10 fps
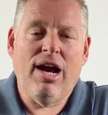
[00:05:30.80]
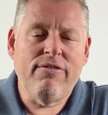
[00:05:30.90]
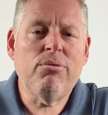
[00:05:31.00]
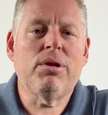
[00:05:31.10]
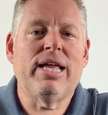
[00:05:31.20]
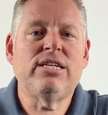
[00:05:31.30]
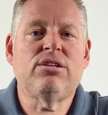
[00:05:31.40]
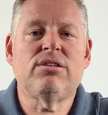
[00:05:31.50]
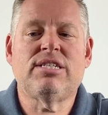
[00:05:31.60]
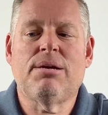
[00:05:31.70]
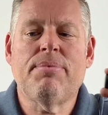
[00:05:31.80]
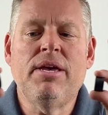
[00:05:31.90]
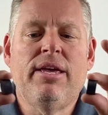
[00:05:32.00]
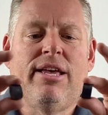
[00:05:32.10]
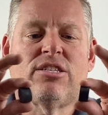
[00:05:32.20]
Every relationship
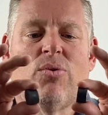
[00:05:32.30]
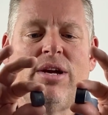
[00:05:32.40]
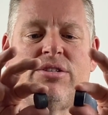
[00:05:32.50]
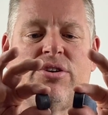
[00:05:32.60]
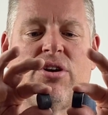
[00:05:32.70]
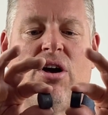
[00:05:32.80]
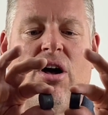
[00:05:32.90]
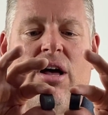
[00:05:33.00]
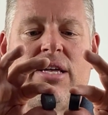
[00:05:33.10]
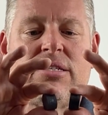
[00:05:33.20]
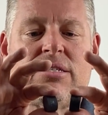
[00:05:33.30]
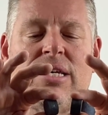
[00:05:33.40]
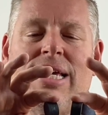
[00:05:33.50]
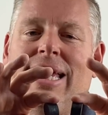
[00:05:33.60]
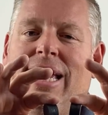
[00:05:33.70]
is going to cause
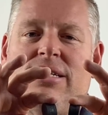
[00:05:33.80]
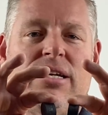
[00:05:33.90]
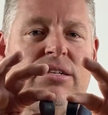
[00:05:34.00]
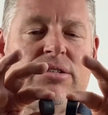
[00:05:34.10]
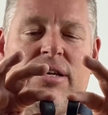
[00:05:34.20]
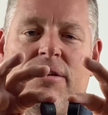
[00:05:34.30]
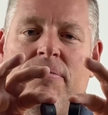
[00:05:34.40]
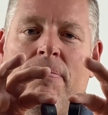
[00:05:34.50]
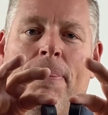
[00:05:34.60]
a tension,